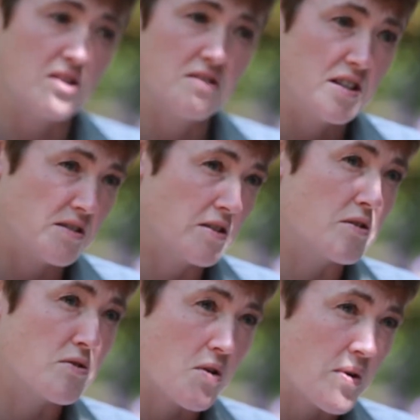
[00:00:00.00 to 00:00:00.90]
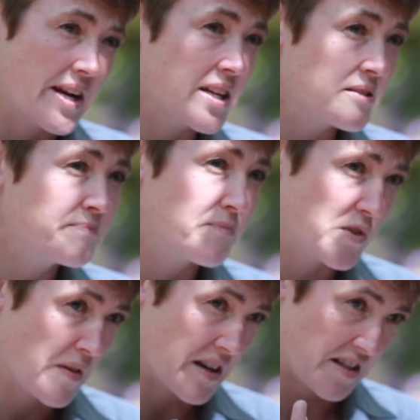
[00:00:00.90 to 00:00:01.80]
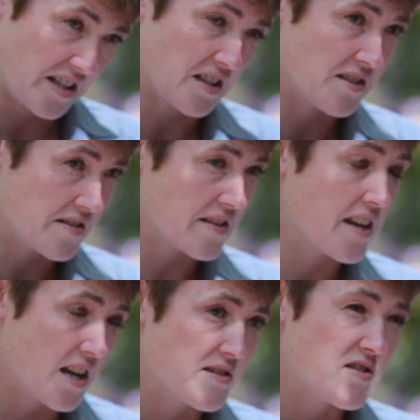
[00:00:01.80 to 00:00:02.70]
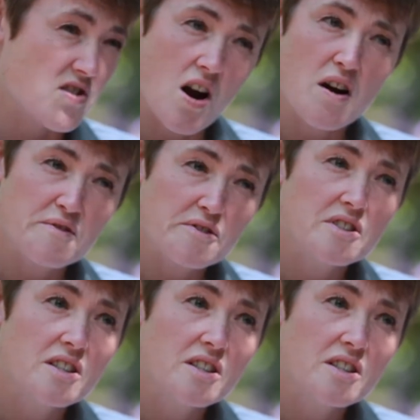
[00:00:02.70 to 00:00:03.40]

continue growing, so that it kills the cancer off.